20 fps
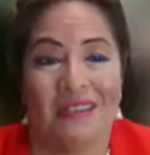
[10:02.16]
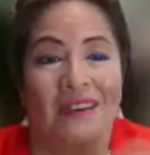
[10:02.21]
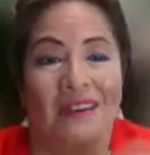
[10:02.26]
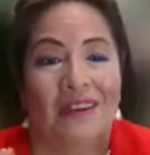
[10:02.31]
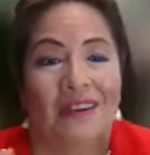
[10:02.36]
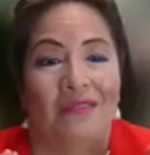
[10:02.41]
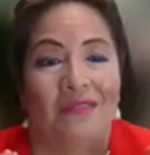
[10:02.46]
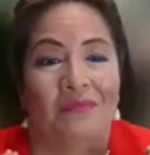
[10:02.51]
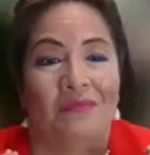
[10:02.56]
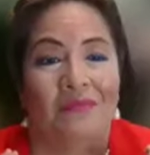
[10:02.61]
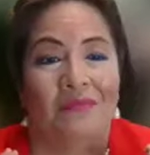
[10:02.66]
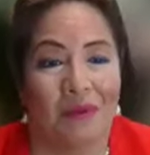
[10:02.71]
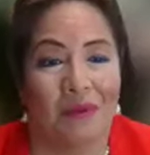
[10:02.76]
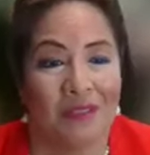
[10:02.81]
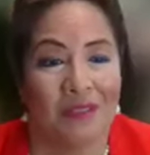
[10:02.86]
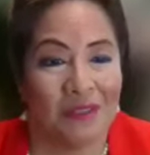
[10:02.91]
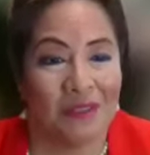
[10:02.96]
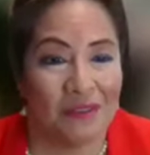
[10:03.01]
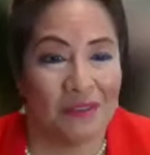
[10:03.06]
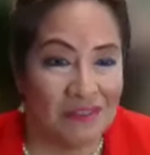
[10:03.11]
of
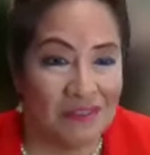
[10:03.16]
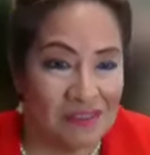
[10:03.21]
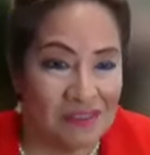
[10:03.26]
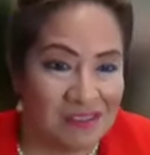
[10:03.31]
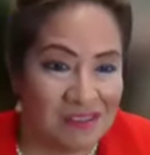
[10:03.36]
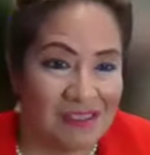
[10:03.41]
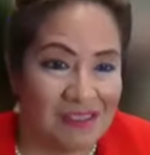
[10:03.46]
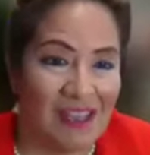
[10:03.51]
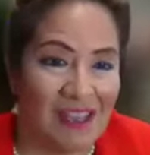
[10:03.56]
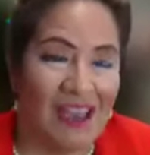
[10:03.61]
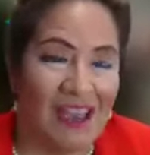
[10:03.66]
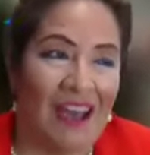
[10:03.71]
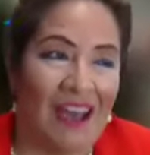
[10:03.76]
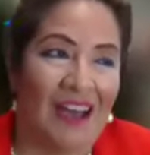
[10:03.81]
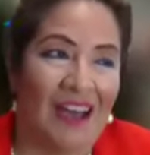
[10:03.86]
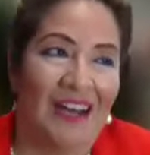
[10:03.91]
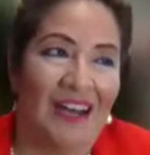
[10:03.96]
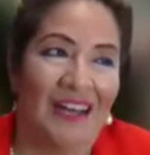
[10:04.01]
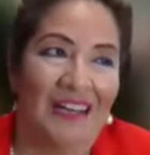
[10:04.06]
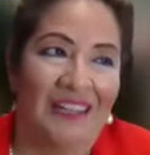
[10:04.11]
public service.
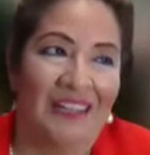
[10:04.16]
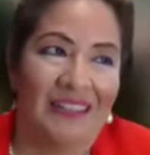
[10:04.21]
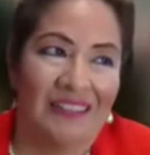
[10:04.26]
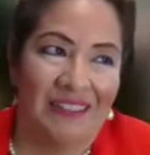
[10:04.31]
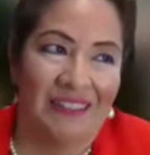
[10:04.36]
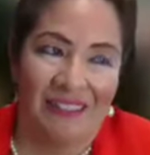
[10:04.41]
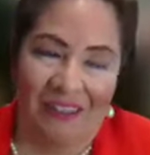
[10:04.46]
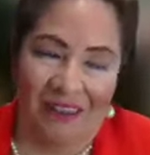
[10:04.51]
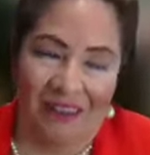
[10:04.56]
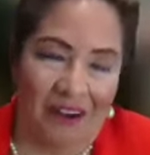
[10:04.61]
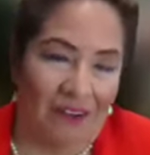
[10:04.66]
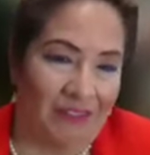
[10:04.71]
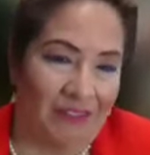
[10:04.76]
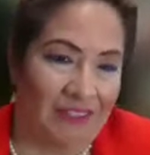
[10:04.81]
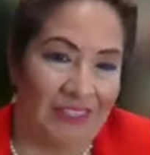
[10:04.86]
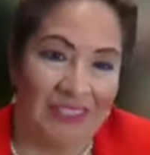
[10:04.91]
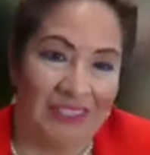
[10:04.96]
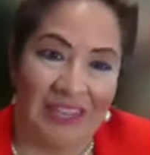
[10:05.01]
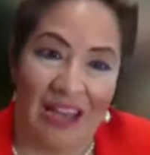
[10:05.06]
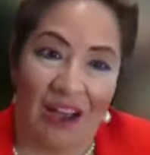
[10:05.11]
And
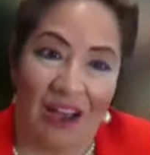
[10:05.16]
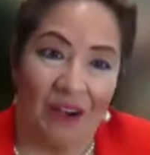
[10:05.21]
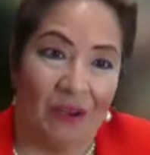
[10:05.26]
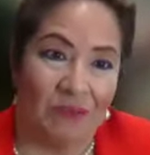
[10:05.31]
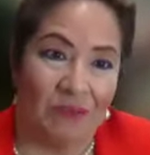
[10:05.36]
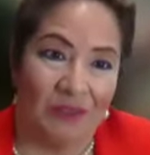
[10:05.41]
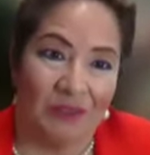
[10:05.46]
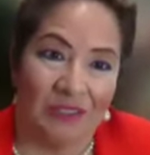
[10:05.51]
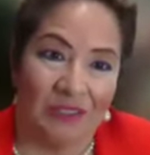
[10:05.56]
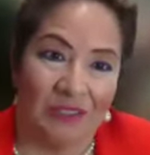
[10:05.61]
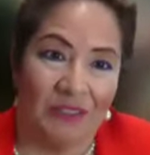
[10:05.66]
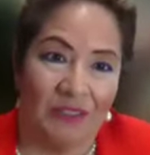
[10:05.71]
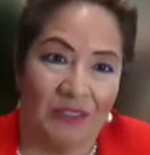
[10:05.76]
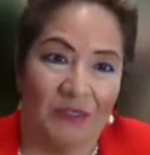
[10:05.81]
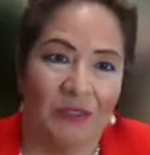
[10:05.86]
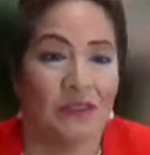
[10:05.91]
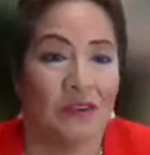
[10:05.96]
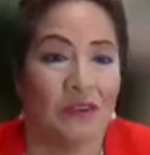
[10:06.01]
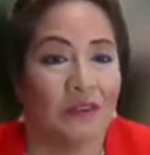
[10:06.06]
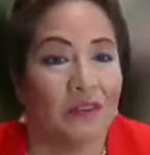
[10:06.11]
obviously now I'm
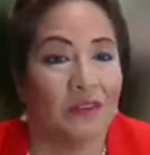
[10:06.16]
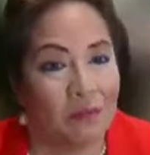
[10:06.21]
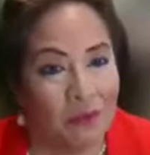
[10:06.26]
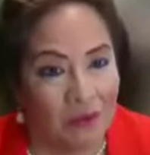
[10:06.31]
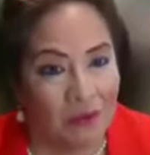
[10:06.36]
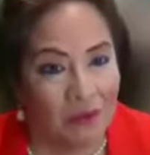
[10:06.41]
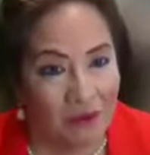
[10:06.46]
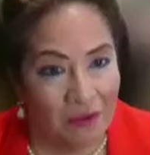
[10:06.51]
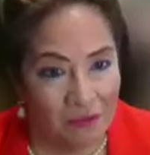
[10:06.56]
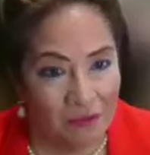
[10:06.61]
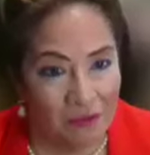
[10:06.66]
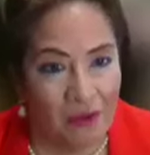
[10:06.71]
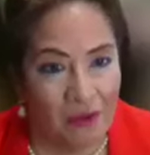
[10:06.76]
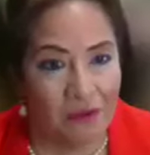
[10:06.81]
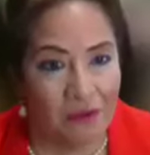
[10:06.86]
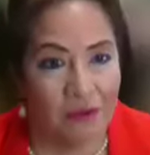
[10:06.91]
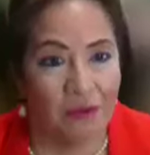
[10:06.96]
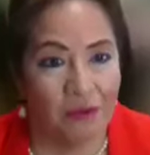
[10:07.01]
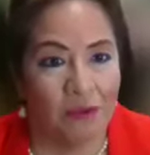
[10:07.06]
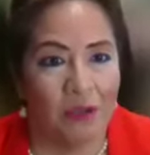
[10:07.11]
still in public service,
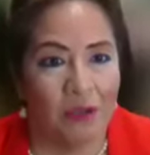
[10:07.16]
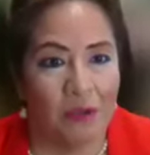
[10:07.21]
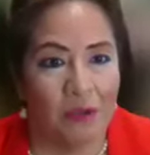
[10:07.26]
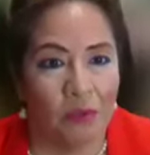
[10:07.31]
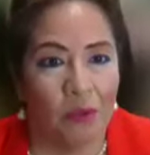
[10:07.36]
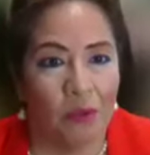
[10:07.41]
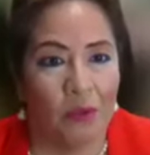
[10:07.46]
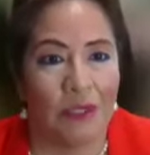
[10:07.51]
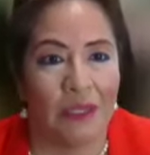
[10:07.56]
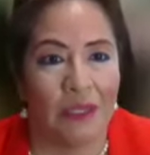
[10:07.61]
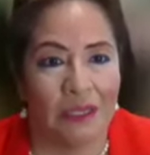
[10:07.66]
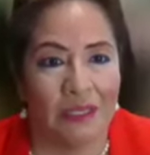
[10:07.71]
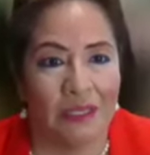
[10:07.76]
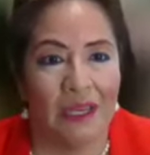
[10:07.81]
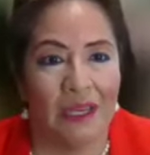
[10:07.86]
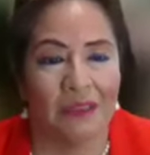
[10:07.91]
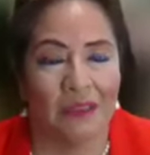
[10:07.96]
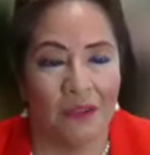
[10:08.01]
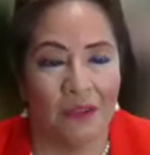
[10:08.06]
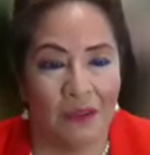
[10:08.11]
but a federal
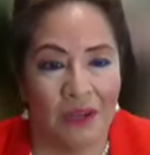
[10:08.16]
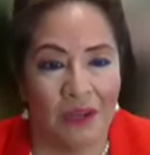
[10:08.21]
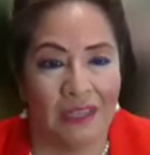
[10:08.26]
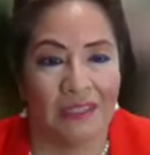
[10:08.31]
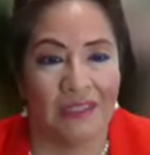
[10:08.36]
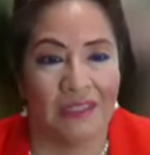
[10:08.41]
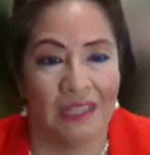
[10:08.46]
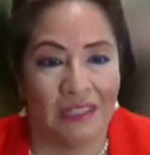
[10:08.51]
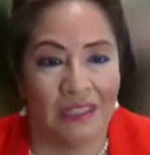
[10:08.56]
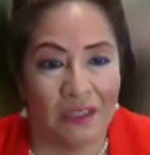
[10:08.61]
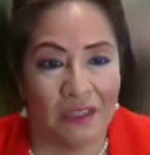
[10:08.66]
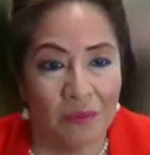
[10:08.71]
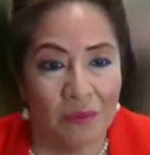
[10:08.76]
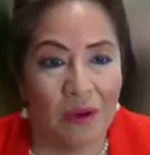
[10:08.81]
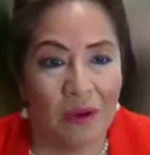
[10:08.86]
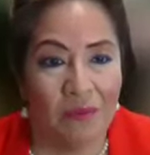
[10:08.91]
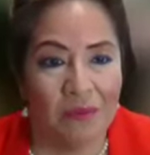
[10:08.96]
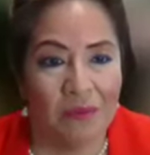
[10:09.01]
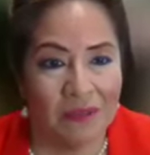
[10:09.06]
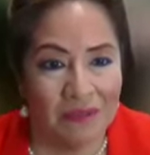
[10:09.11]
employee at the United States
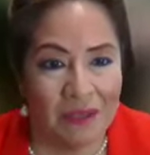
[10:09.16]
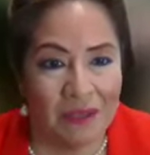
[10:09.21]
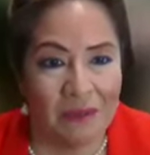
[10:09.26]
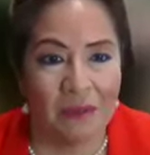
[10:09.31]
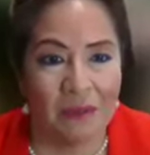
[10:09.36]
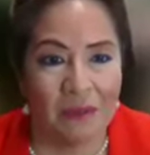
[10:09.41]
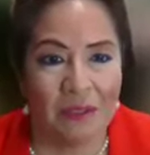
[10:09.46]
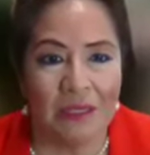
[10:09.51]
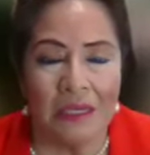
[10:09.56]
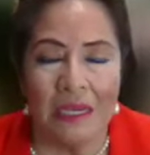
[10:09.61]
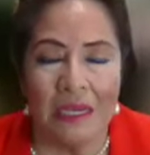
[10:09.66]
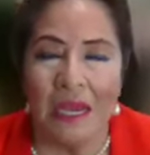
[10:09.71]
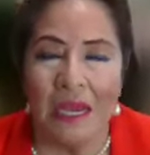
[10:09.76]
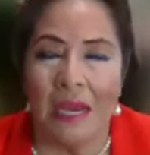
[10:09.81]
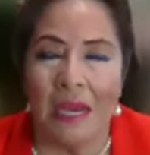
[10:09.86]
Department of Labor.